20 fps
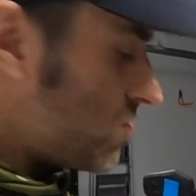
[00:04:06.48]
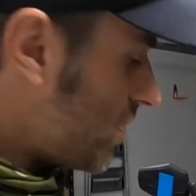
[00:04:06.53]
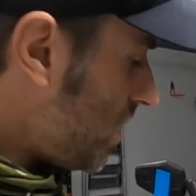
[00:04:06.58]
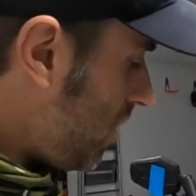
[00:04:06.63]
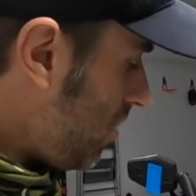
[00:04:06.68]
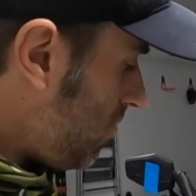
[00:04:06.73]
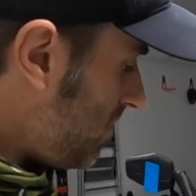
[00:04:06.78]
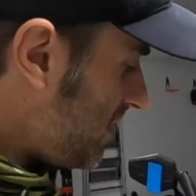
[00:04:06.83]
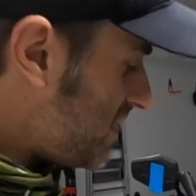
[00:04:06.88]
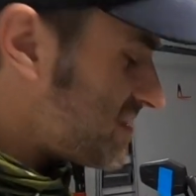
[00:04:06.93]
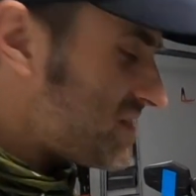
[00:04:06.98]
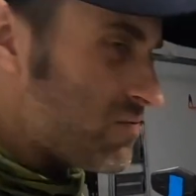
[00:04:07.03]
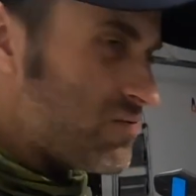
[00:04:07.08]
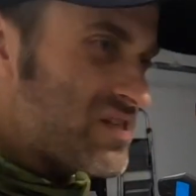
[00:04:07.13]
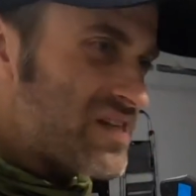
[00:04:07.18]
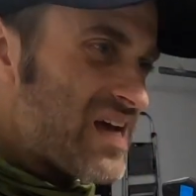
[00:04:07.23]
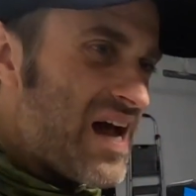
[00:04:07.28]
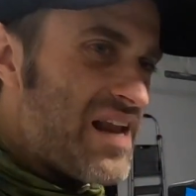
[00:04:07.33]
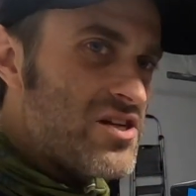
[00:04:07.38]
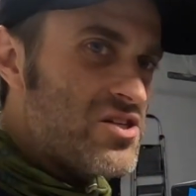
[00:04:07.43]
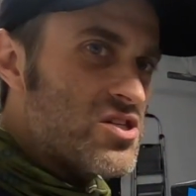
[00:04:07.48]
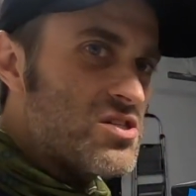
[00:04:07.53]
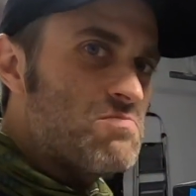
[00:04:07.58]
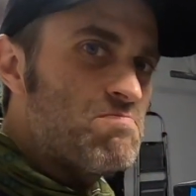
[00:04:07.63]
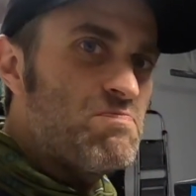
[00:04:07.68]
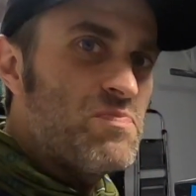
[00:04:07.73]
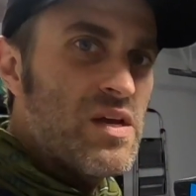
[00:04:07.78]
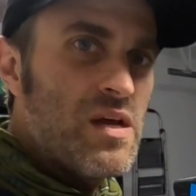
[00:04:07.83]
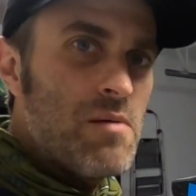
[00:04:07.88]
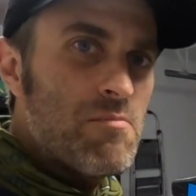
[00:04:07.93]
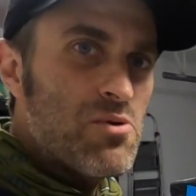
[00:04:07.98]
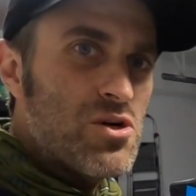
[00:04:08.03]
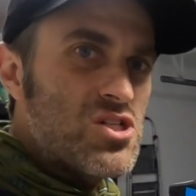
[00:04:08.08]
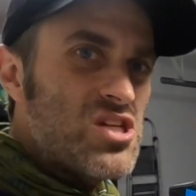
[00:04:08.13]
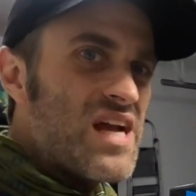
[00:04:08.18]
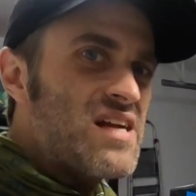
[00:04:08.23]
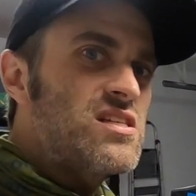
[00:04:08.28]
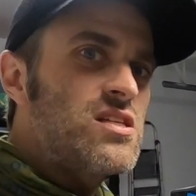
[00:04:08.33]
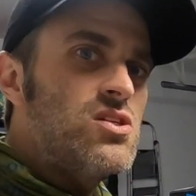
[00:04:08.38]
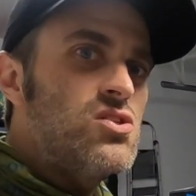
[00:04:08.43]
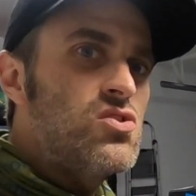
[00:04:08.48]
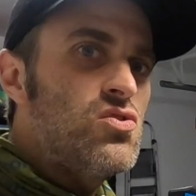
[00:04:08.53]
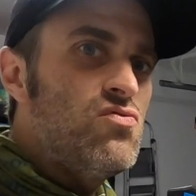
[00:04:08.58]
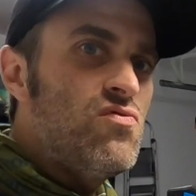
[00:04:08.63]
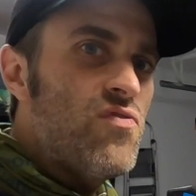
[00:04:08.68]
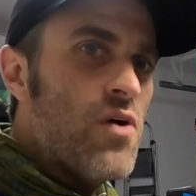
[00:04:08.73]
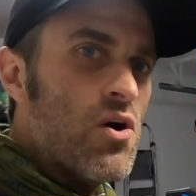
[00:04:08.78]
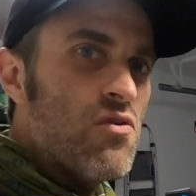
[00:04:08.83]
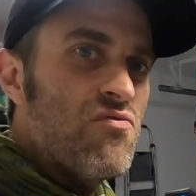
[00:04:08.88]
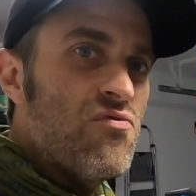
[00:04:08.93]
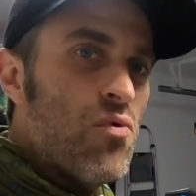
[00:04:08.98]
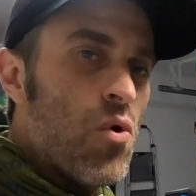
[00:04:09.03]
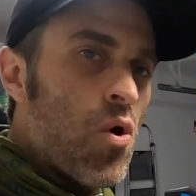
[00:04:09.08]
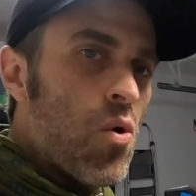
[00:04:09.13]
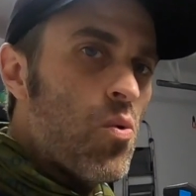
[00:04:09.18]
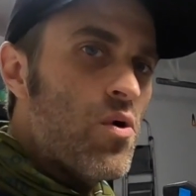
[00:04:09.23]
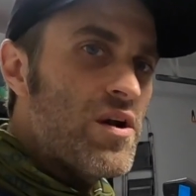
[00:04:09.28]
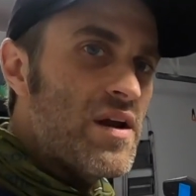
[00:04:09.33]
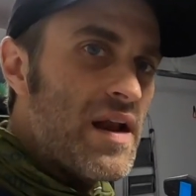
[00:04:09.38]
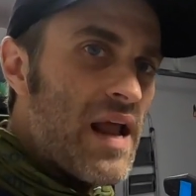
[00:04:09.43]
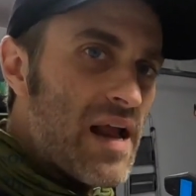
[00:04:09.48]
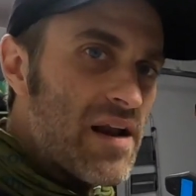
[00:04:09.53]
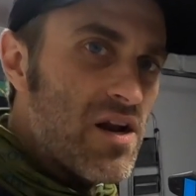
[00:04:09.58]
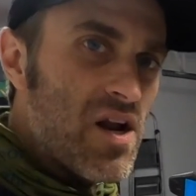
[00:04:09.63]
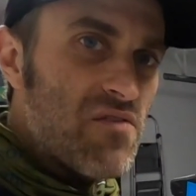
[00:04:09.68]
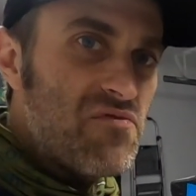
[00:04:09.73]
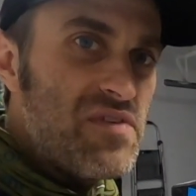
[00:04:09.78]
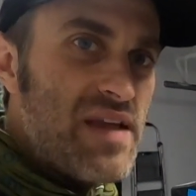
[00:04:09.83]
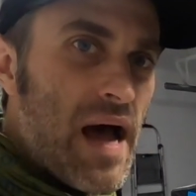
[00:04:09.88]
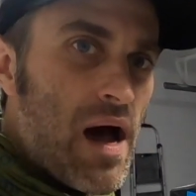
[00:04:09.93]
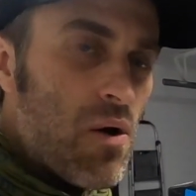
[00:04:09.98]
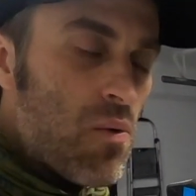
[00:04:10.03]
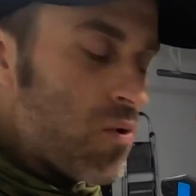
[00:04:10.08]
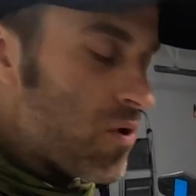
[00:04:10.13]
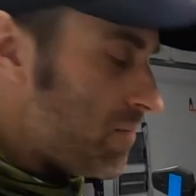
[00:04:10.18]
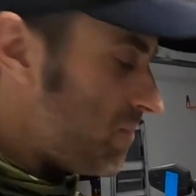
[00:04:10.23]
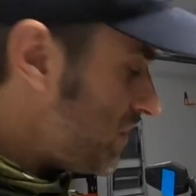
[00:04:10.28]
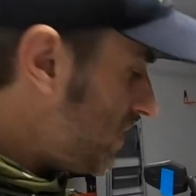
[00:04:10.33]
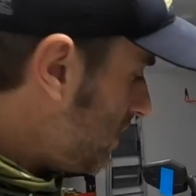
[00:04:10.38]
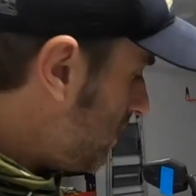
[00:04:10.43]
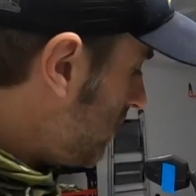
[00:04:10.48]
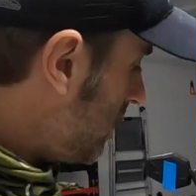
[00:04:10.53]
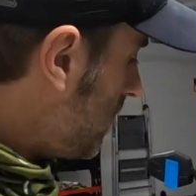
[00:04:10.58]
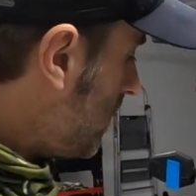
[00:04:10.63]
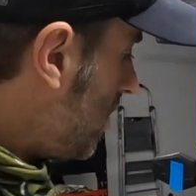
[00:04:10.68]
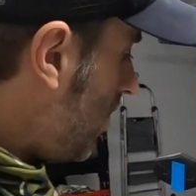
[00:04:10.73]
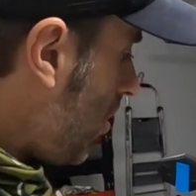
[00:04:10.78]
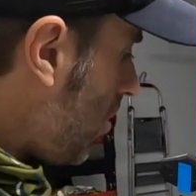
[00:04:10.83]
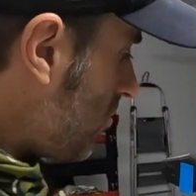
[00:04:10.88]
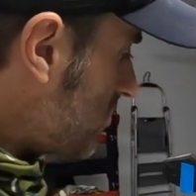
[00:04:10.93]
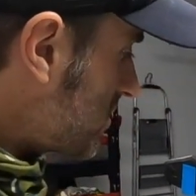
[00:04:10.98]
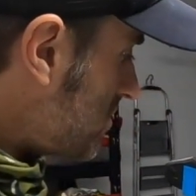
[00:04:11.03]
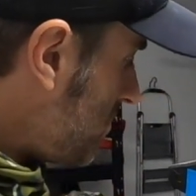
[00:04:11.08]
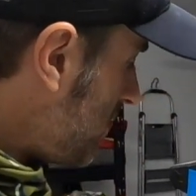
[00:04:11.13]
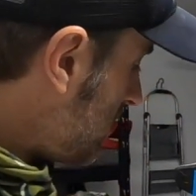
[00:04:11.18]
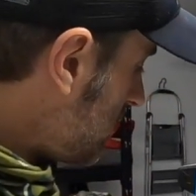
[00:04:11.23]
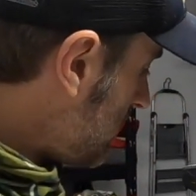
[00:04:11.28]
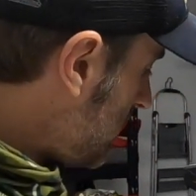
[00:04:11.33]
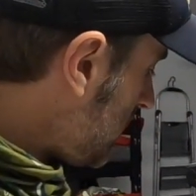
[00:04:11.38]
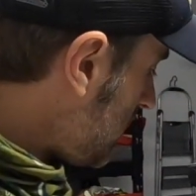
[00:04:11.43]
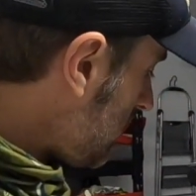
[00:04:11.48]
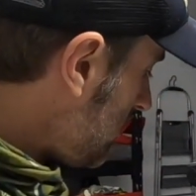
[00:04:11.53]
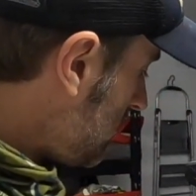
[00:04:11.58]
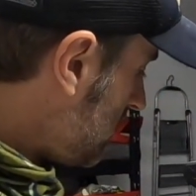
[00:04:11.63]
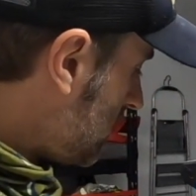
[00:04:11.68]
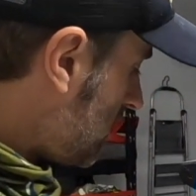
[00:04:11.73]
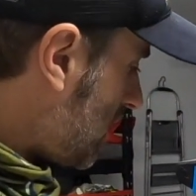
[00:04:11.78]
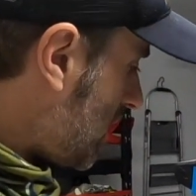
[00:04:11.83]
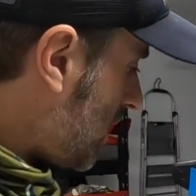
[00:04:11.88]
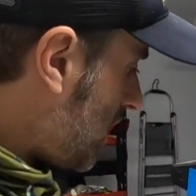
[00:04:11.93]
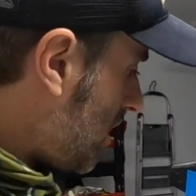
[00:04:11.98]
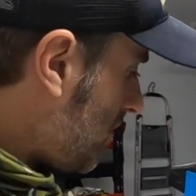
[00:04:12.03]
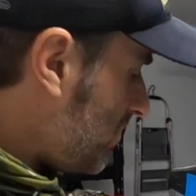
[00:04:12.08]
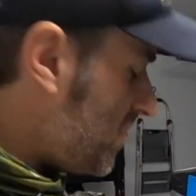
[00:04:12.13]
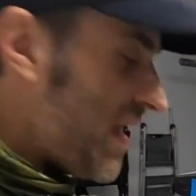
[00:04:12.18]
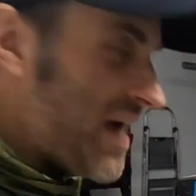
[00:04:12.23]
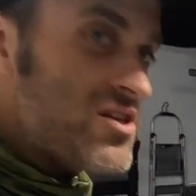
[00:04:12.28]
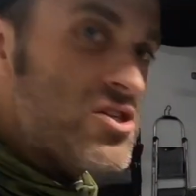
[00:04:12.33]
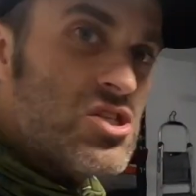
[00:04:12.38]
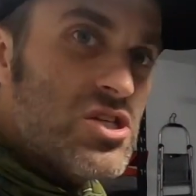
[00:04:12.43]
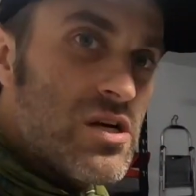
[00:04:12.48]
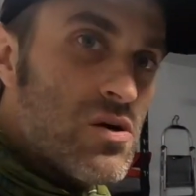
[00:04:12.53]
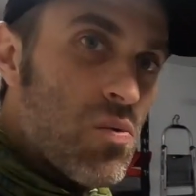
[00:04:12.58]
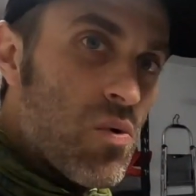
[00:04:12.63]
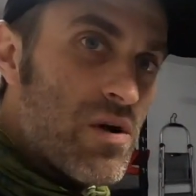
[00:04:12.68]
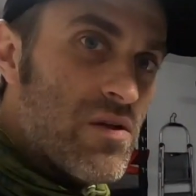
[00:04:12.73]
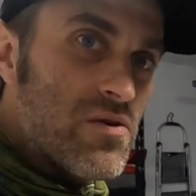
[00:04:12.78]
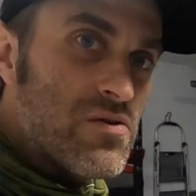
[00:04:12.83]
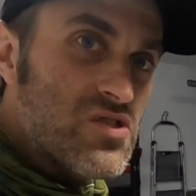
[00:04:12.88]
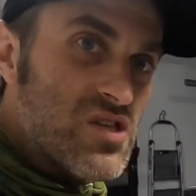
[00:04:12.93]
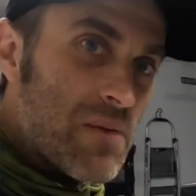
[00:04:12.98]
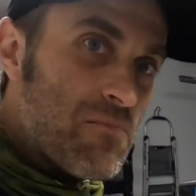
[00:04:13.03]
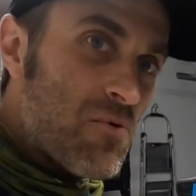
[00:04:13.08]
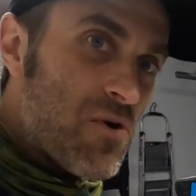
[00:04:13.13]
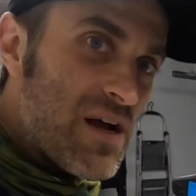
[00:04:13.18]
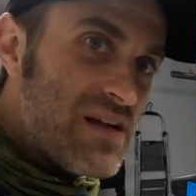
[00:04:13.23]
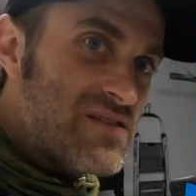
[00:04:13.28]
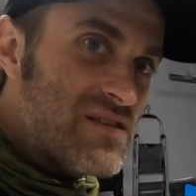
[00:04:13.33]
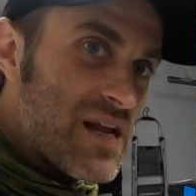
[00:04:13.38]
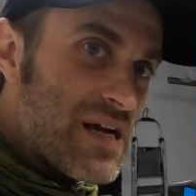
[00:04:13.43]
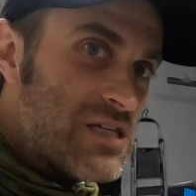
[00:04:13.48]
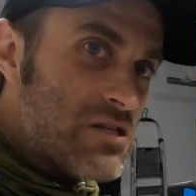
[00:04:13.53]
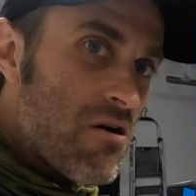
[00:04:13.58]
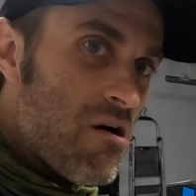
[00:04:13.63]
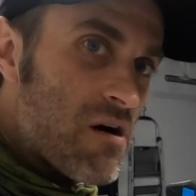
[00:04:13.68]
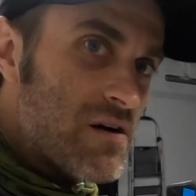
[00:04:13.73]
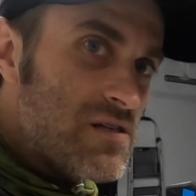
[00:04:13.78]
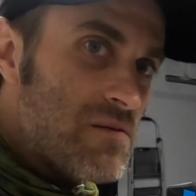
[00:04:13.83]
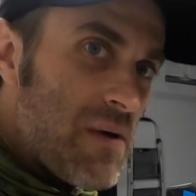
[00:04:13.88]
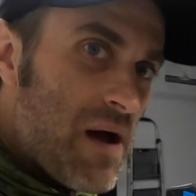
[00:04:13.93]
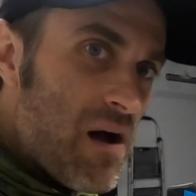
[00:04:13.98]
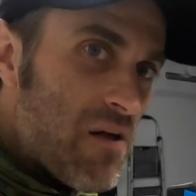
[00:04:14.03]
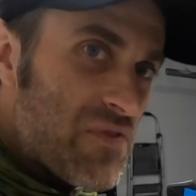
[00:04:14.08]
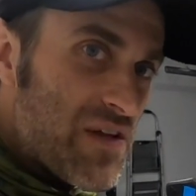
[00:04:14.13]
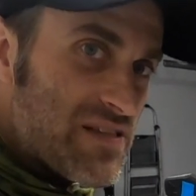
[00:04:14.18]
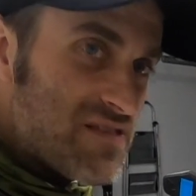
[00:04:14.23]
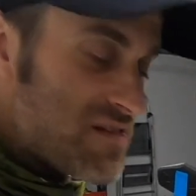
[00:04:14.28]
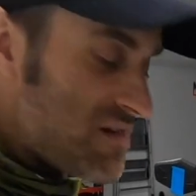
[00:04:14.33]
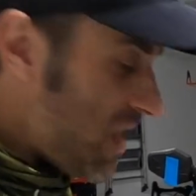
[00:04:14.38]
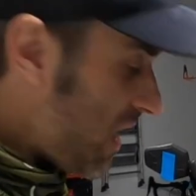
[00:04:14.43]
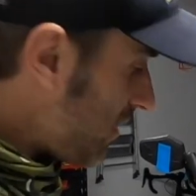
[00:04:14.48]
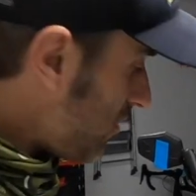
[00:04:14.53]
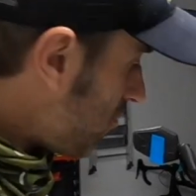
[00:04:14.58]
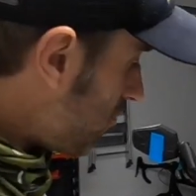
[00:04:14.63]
go because it was kind of just projecting too far forward and not enough downward. Ultimately, next year, one of those upgrades that I talked about that's not